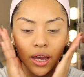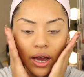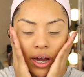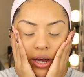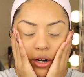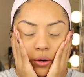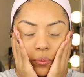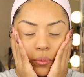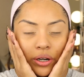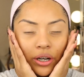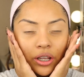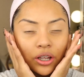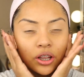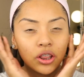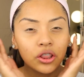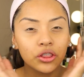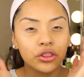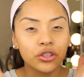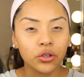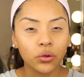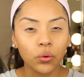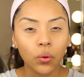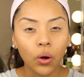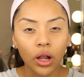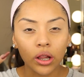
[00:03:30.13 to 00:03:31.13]
I don't want to
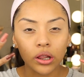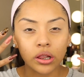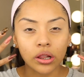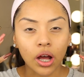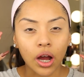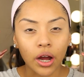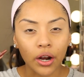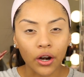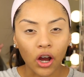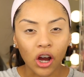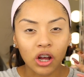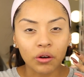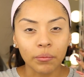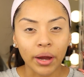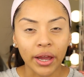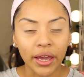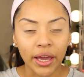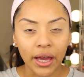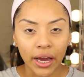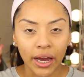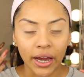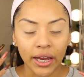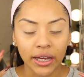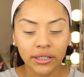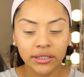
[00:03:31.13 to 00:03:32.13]
do a lot on my
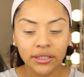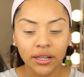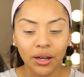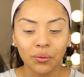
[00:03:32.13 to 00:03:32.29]
eyes.